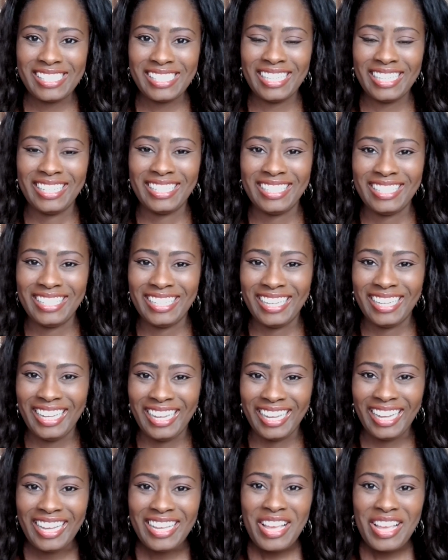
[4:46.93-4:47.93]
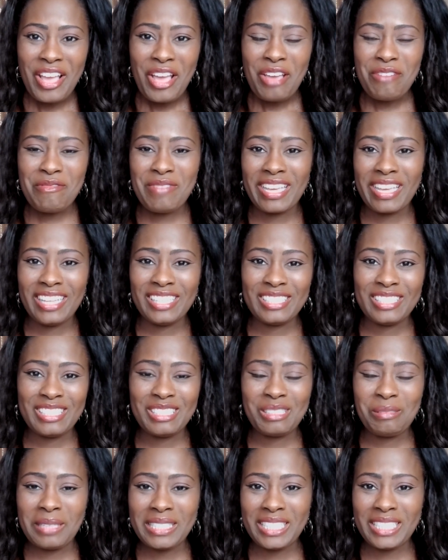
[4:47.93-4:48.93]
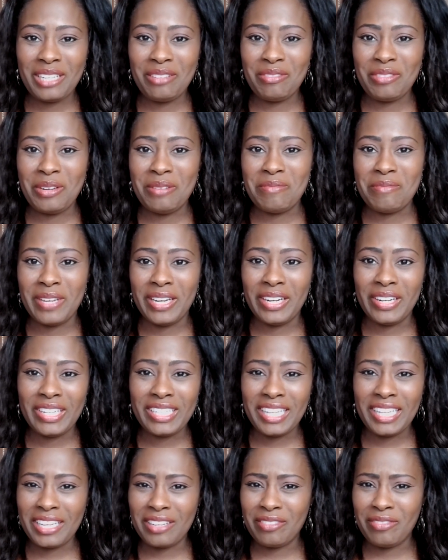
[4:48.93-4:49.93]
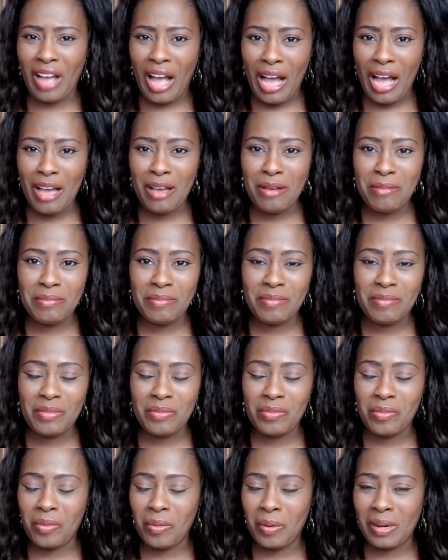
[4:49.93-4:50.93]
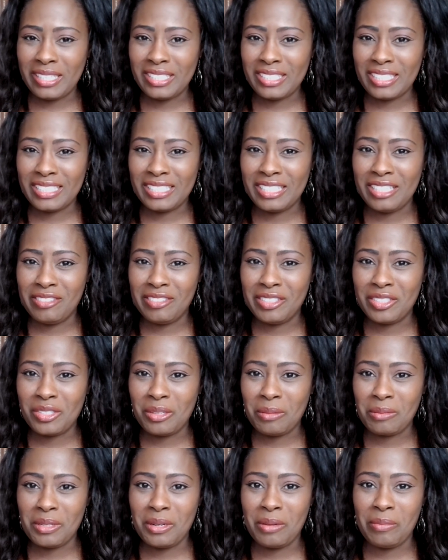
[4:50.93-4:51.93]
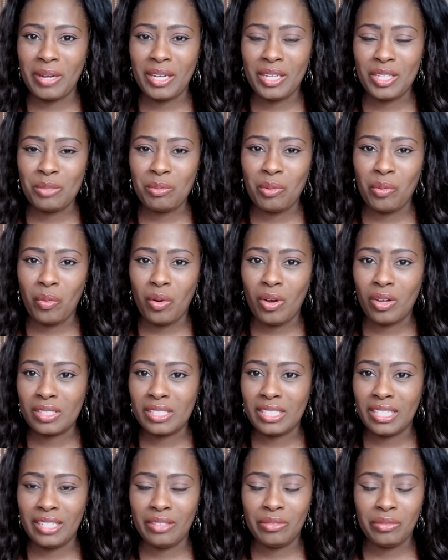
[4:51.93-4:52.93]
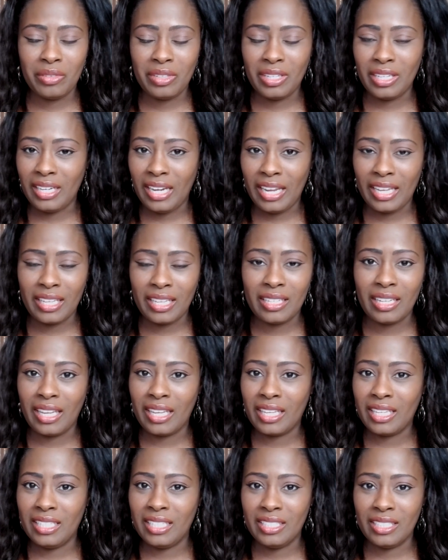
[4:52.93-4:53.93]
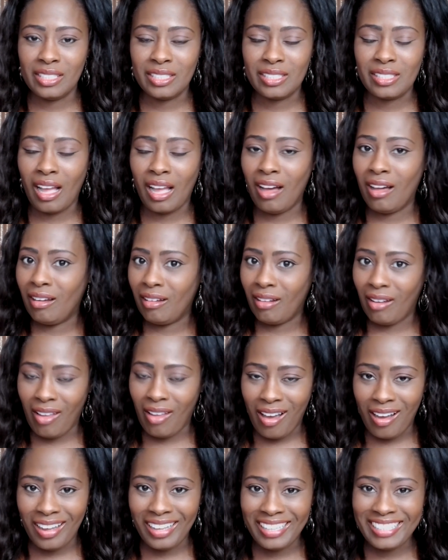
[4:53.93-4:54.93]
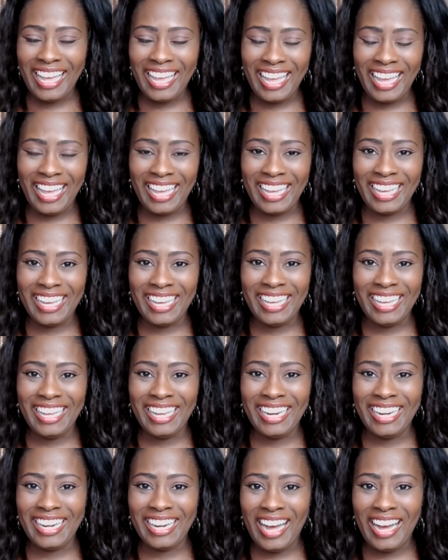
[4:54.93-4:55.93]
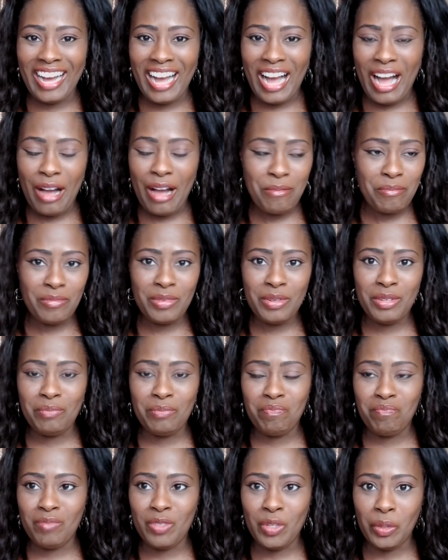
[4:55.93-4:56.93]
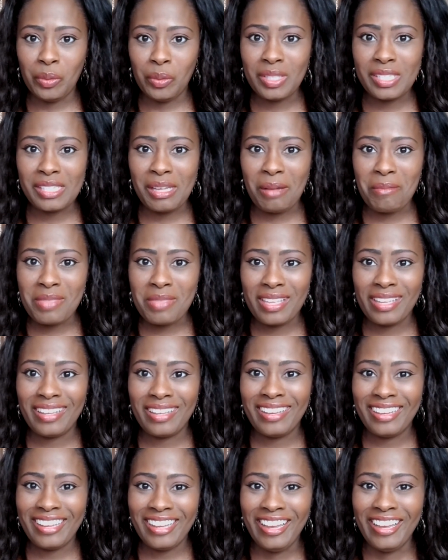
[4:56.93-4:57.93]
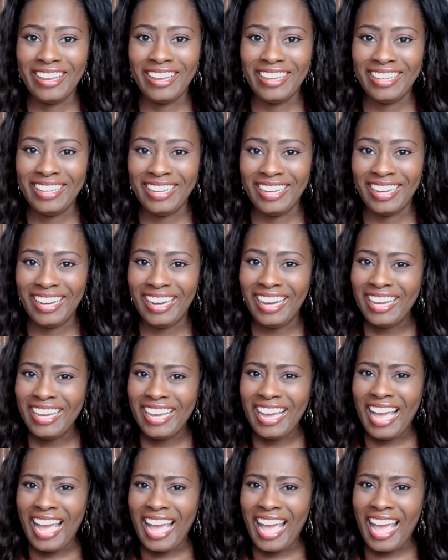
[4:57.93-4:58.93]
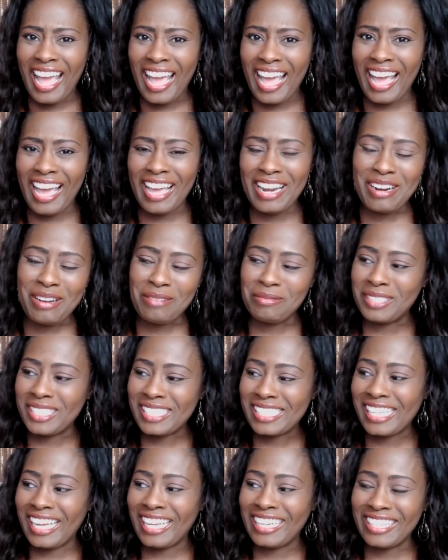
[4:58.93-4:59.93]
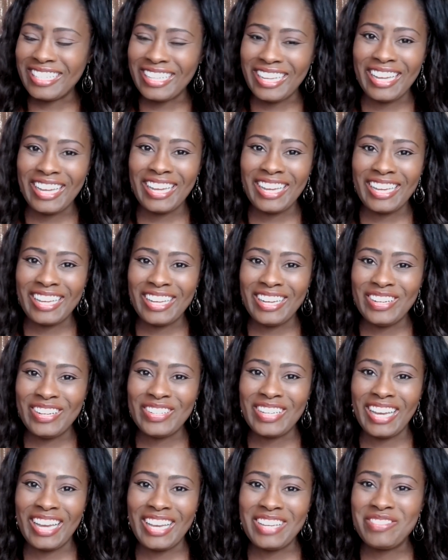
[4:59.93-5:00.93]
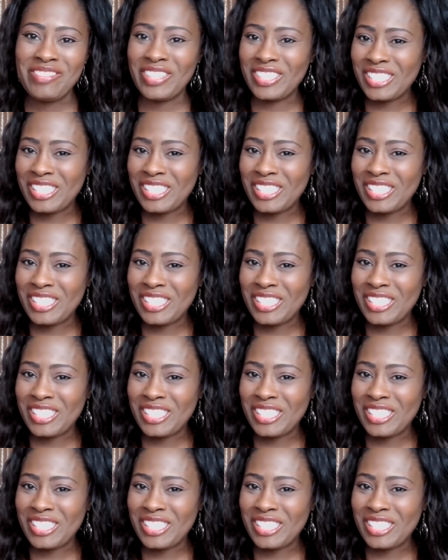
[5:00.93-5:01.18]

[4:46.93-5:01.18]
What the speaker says: Because especially if you're married, like if I'm watching TV or something and my husband walks in naked, like he does a lot, and I'm doing something And I'm just kind of like, okay, most of